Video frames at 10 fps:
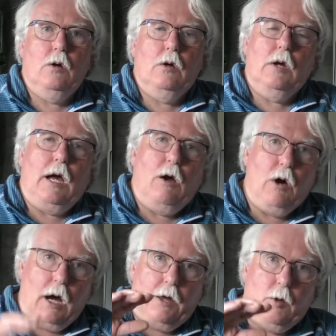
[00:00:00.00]
How
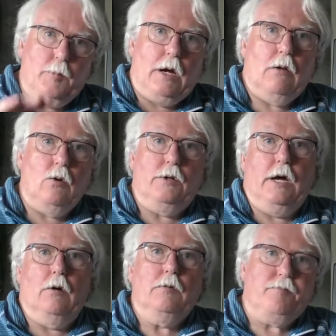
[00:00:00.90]
high up, how low
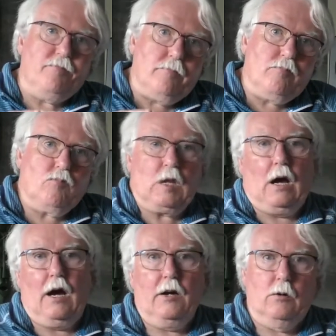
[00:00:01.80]
down?
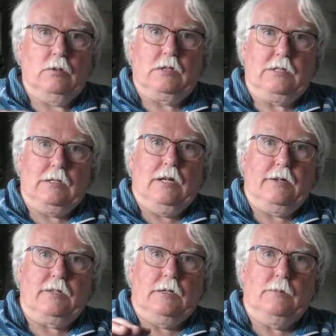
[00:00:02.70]
I always like
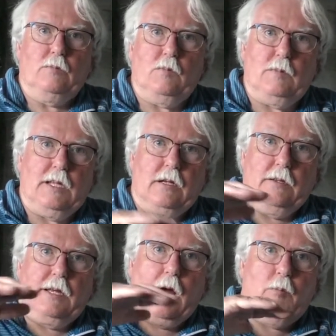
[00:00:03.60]
to think of the
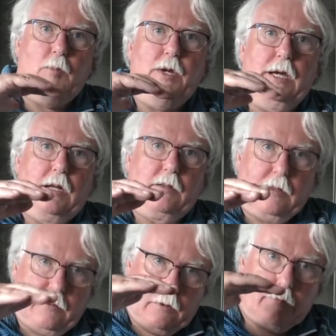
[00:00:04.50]
camera being at
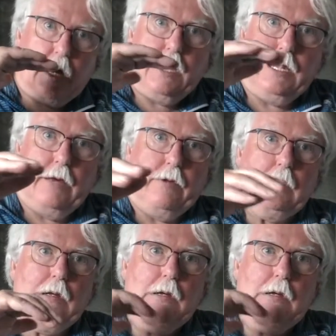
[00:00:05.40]
sort of eye level